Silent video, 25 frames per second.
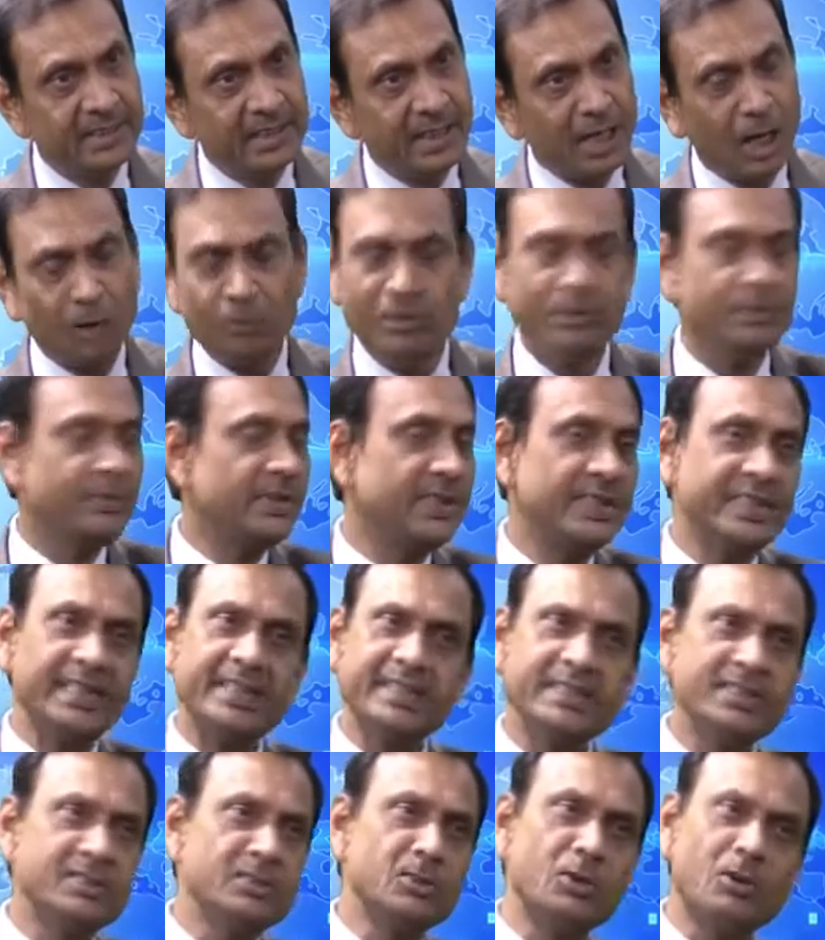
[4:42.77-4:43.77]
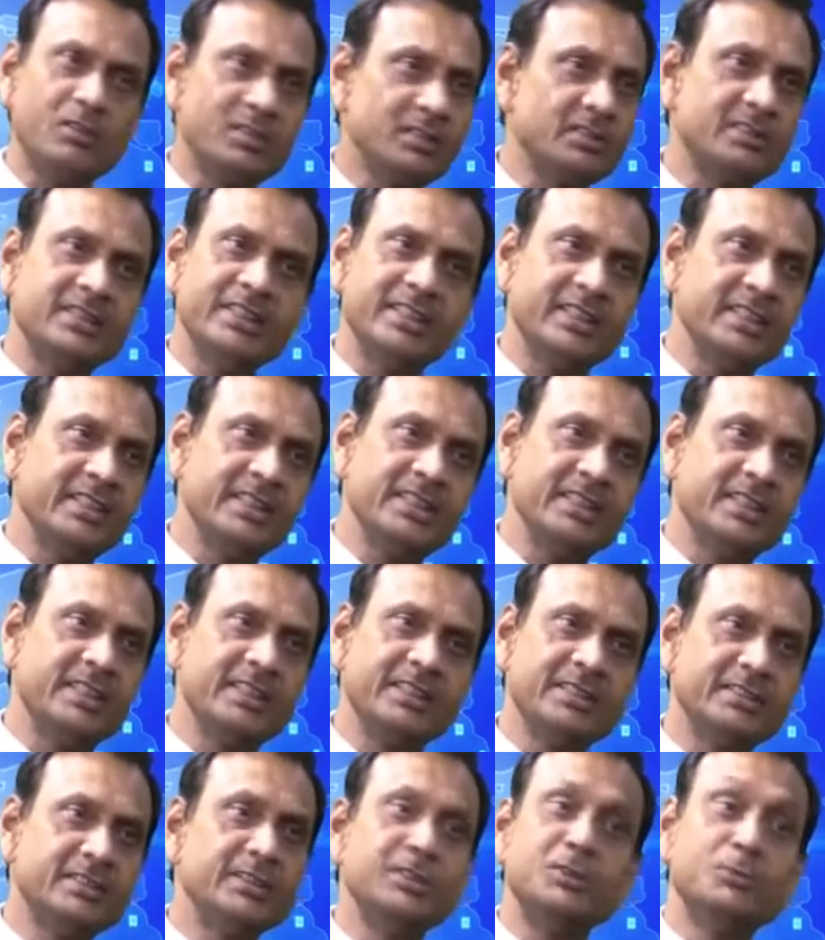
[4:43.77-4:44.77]
However, that is not
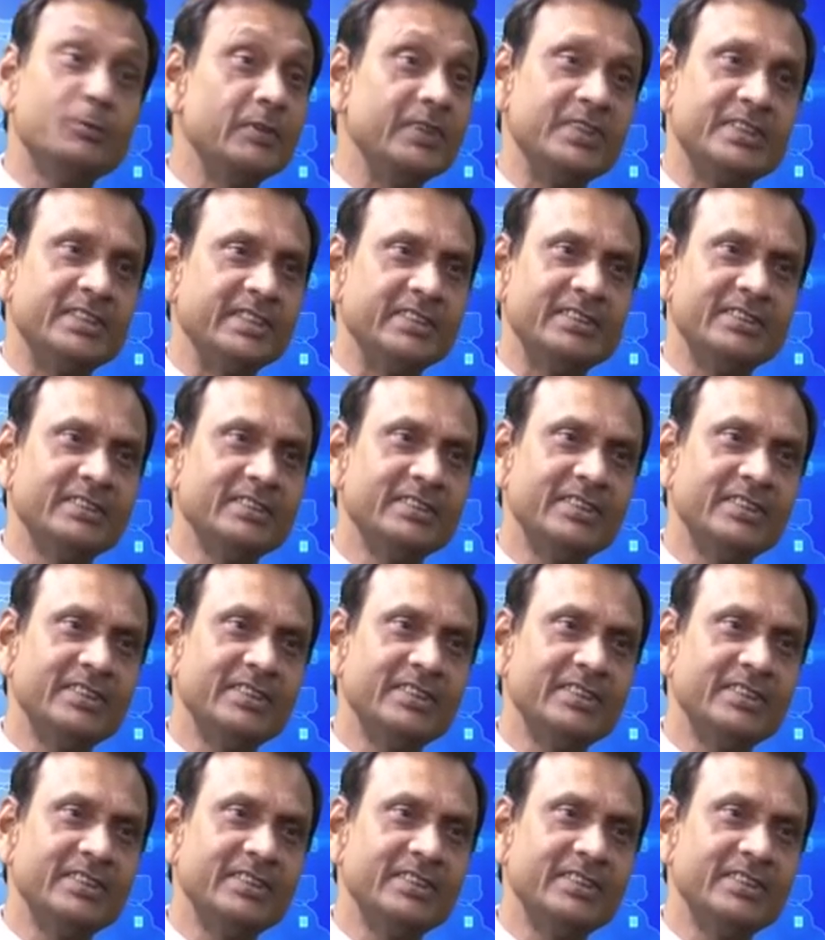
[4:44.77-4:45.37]
the situation.